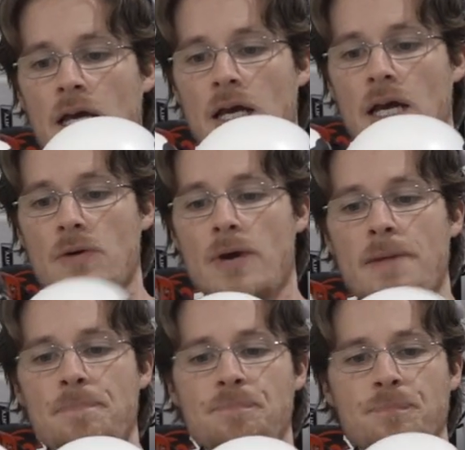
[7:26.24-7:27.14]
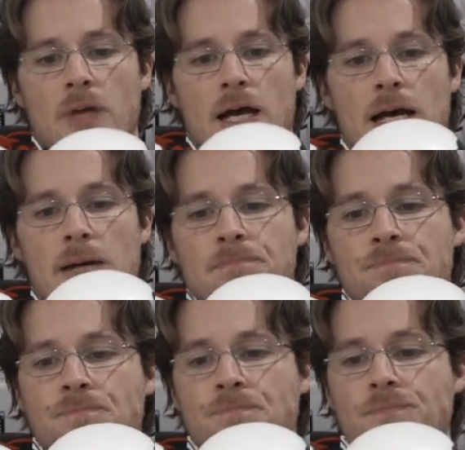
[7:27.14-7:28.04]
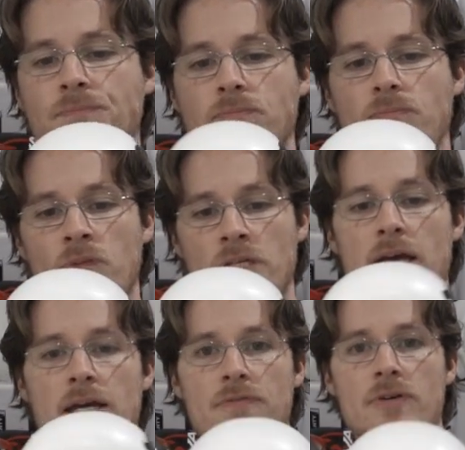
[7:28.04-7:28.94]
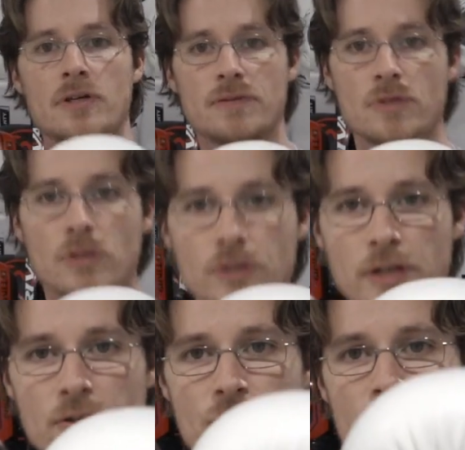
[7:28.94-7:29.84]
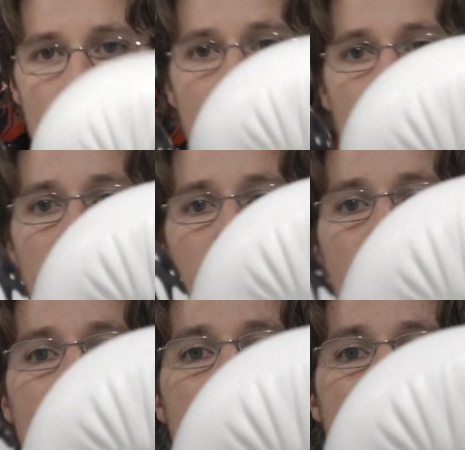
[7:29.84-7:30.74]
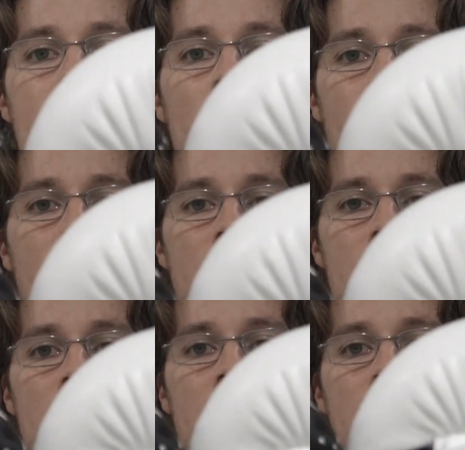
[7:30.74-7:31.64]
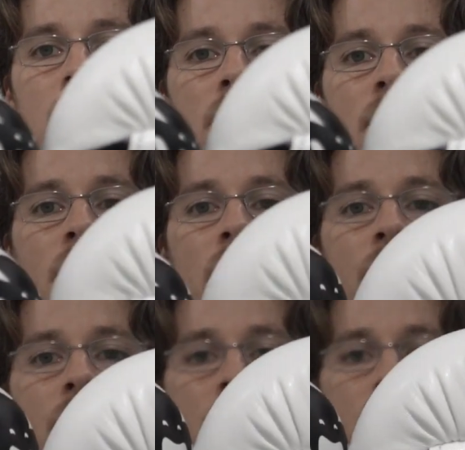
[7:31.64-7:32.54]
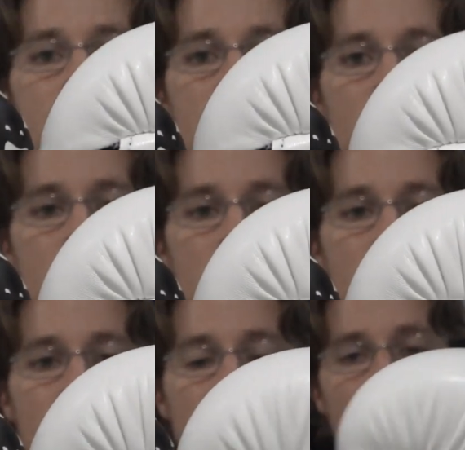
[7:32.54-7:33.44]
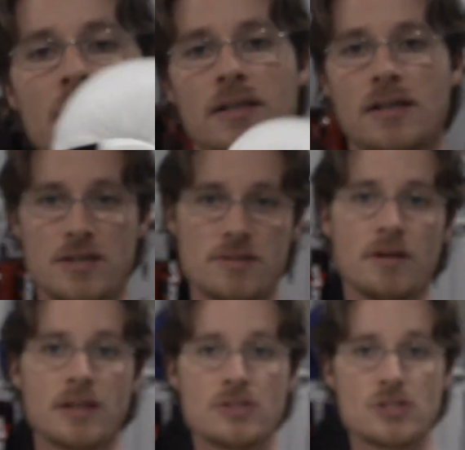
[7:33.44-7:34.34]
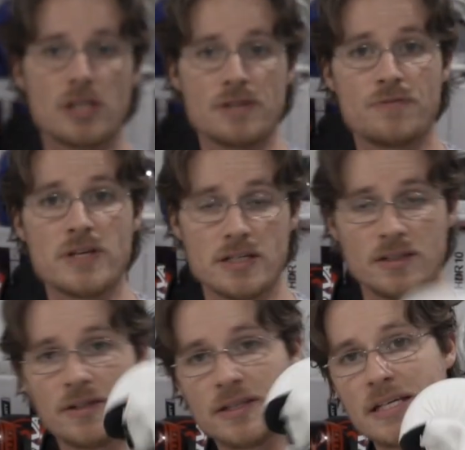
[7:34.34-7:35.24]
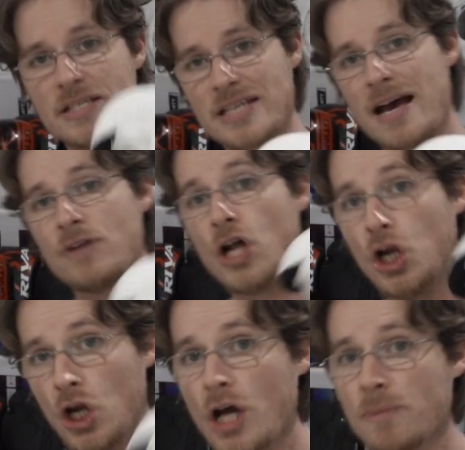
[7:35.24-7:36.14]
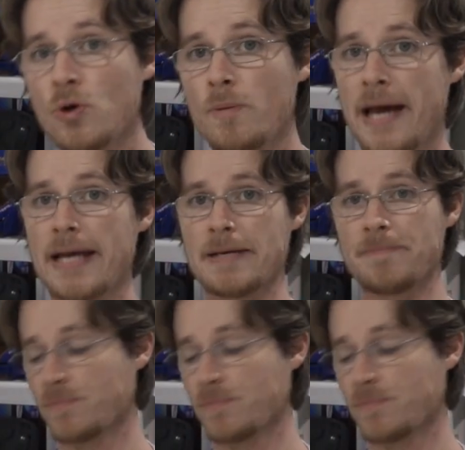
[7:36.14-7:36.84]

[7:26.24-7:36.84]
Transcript: Anyway, yeah, if you look at those now, side by side, I think you can see, and I can certainly feel, these have a lot more padding.